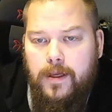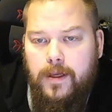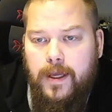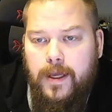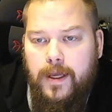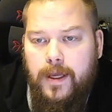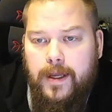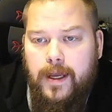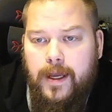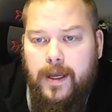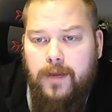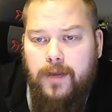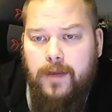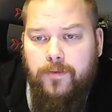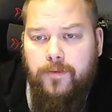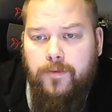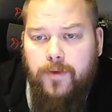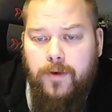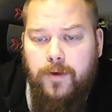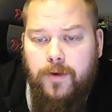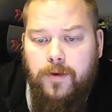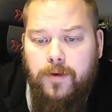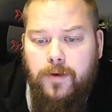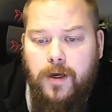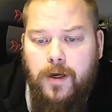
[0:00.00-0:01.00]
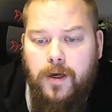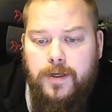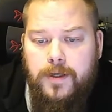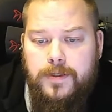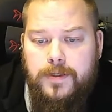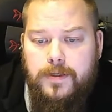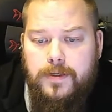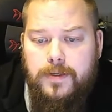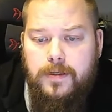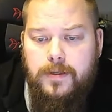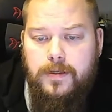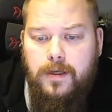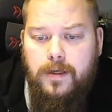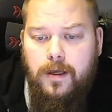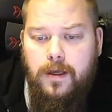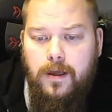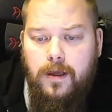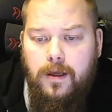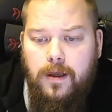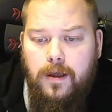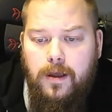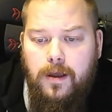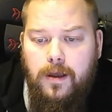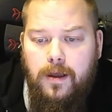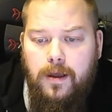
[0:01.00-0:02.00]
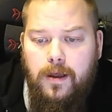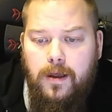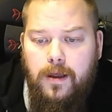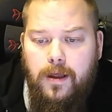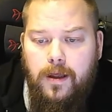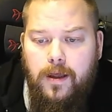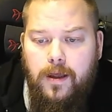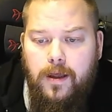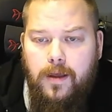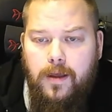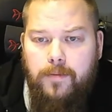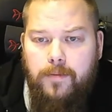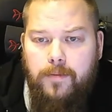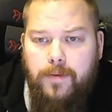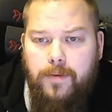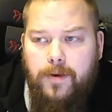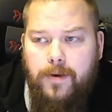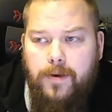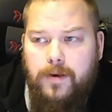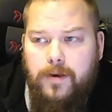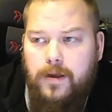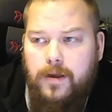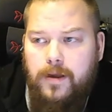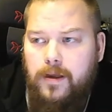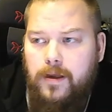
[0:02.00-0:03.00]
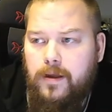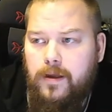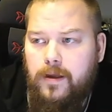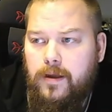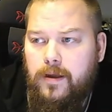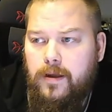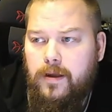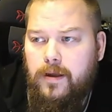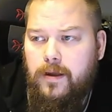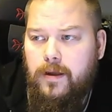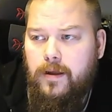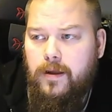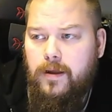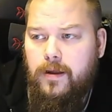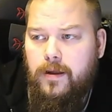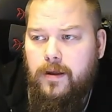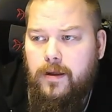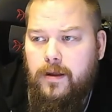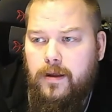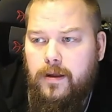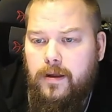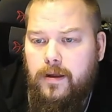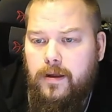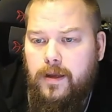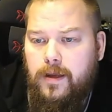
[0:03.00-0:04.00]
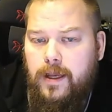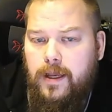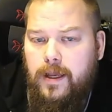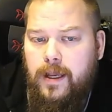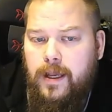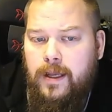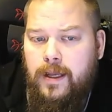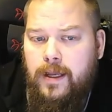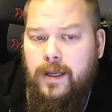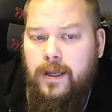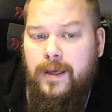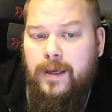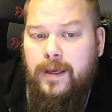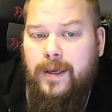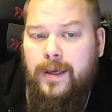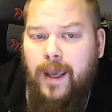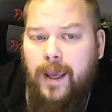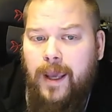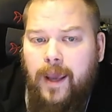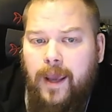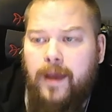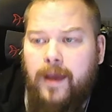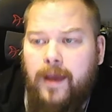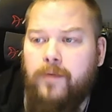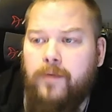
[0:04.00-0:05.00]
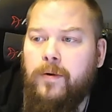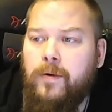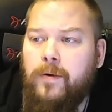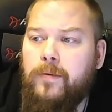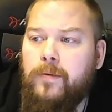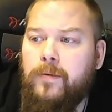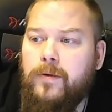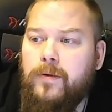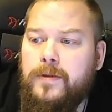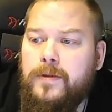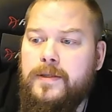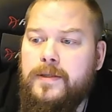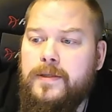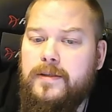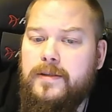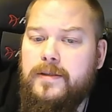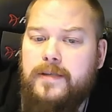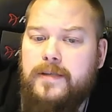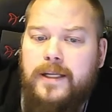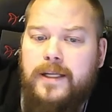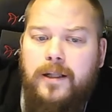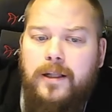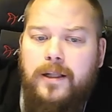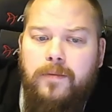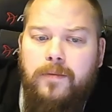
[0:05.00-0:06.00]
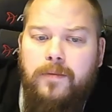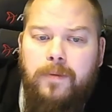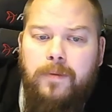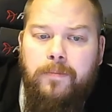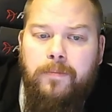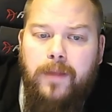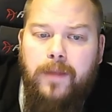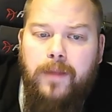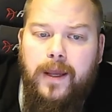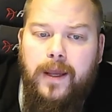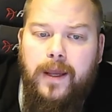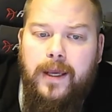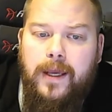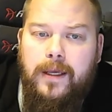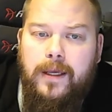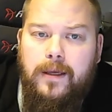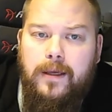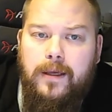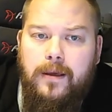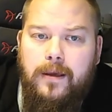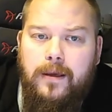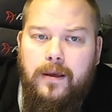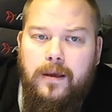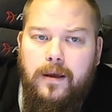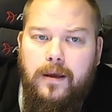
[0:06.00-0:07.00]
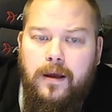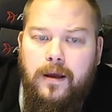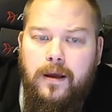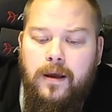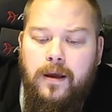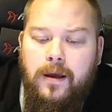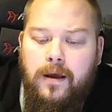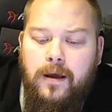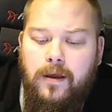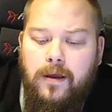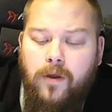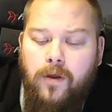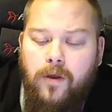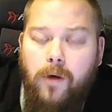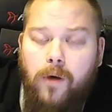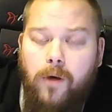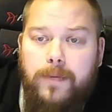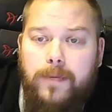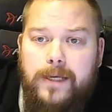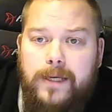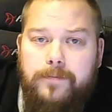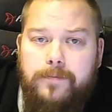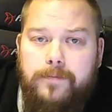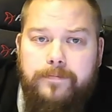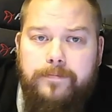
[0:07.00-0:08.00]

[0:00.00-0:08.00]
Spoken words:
getting out for you guys. But in a year we will still be playing The Hobbit,